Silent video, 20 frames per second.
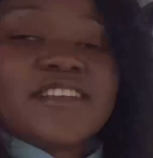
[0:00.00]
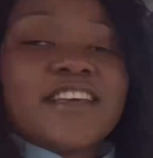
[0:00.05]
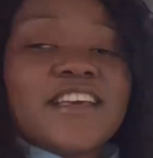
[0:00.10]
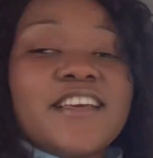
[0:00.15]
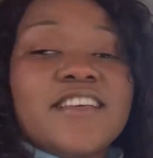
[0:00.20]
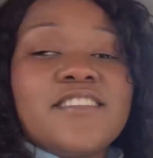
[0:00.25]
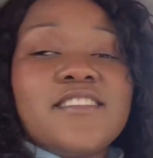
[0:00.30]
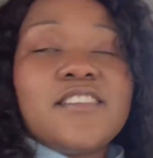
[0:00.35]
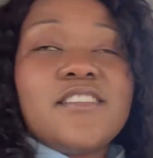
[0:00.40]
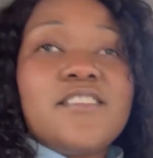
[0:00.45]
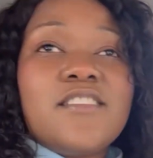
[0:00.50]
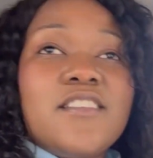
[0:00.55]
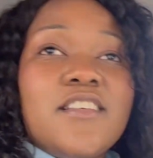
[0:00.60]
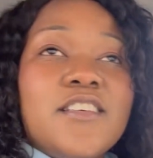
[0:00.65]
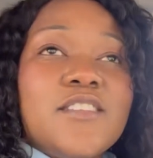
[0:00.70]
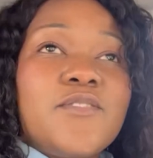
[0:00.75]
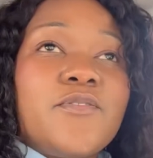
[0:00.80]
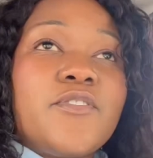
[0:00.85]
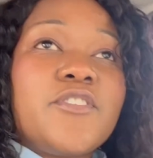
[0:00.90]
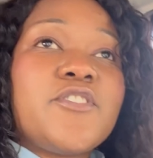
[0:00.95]
Cake City,
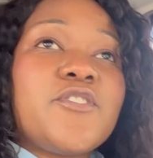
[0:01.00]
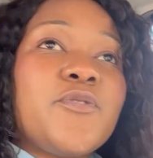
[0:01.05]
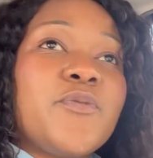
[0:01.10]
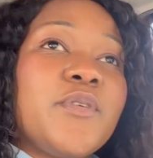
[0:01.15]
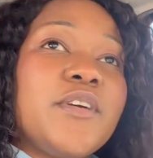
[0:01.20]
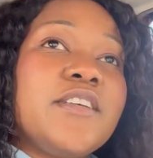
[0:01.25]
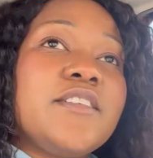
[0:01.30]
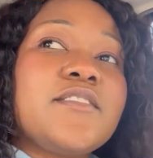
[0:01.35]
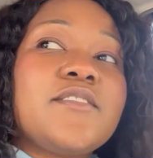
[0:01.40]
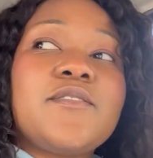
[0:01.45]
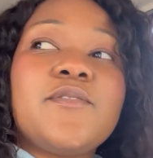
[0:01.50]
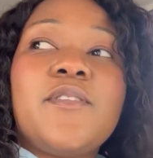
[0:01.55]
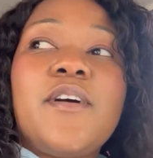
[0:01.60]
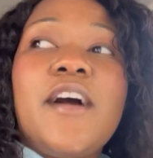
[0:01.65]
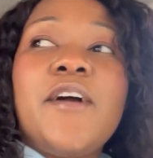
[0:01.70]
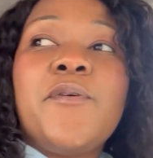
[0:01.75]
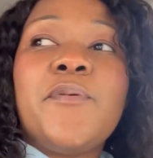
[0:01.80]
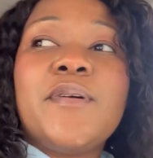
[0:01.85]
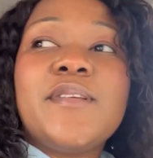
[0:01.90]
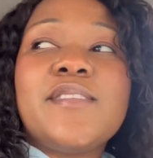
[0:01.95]
there's Fish Away. So
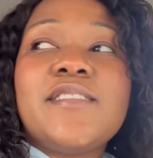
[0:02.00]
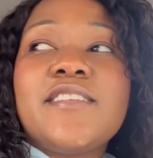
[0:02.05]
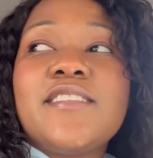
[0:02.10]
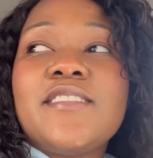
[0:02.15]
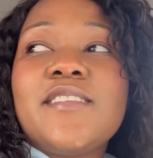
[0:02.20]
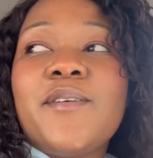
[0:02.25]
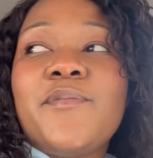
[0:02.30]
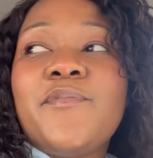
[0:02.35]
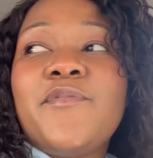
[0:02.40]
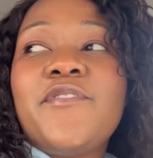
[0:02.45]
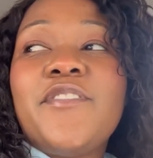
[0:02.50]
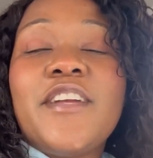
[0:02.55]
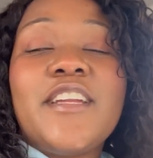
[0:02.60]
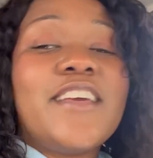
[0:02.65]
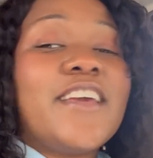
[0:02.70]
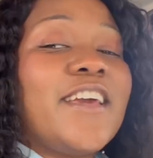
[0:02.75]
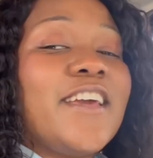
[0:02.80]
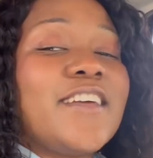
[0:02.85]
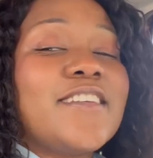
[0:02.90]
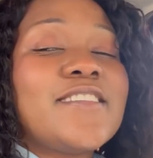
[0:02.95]
I wanted some fat
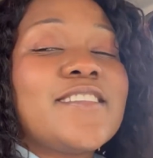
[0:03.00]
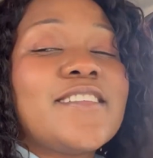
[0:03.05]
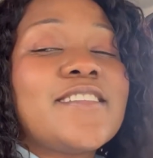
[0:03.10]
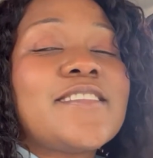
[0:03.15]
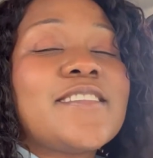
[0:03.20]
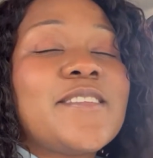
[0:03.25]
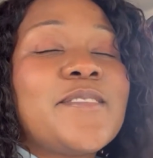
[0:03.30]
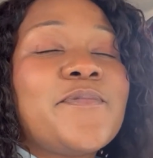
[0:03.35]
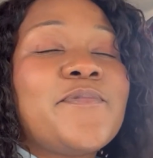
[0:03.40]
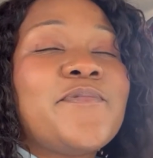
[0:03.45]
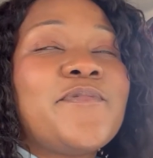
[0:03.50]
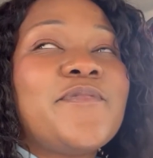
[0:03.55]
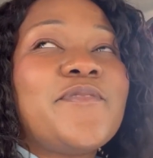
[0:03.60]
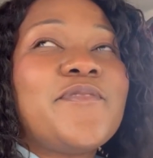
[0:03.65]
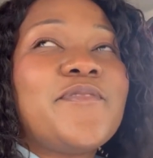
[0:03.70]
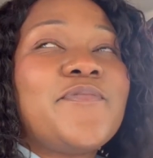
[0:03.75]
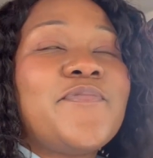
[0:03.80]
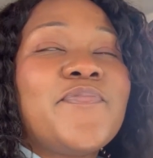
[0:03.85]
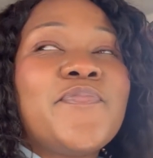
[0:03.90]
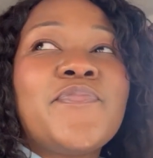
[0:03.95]
cakes and some
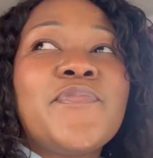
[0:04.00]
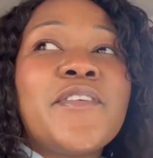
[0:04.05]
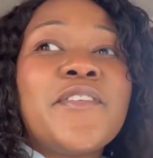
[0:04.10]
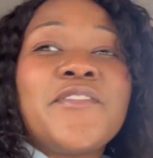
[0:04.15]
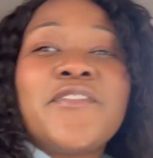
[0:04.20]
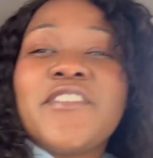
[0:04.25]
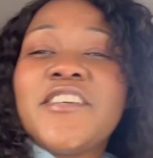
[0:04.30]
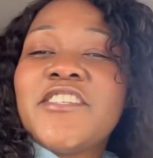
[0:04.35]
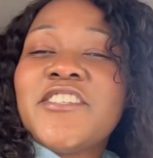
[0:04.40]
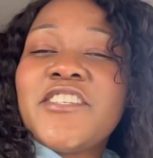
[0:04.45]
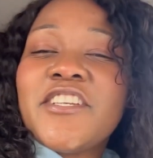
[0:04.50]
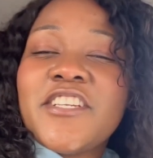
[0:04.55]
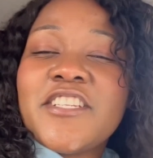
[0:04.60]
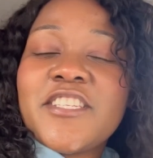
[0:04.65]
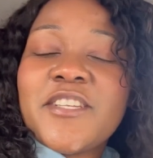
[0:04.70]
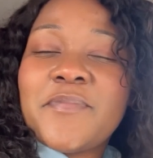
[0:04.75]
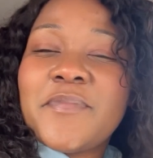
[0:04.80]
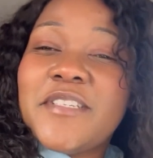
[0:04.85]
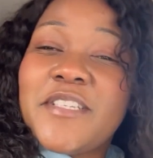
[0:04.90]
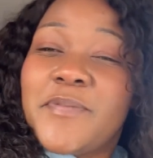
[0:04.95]
fish and
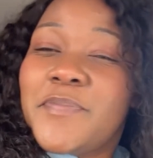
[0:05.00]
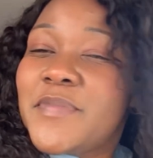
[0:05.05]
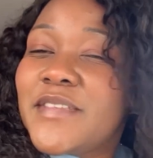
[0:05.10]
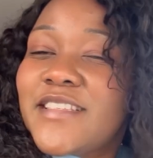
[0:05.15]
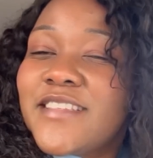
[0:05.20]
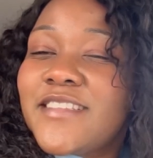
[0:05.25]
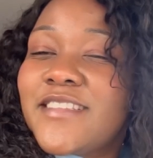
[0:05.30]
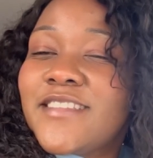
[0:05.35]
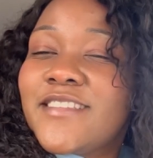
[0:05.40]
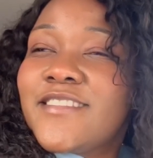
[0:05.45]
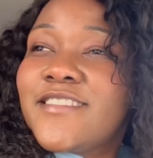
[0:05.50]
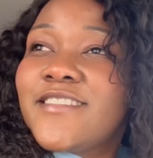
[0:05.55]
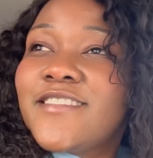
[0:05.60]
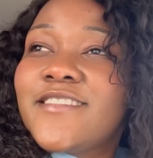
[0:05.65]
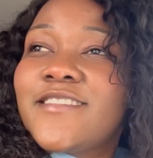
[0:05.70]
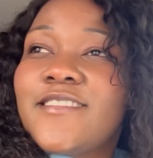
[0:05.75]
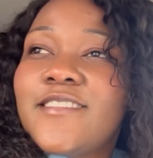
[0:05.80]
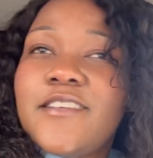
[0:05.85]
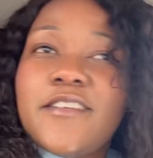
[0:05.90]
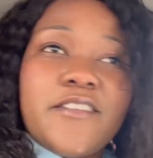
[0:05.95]
some chips,
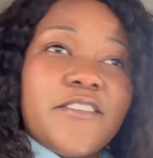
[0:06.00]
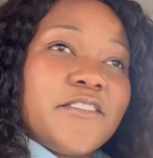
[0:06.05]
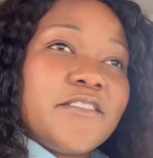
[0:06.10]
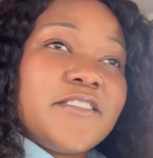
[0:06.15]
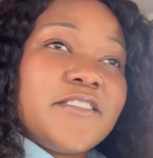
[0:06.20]
you know,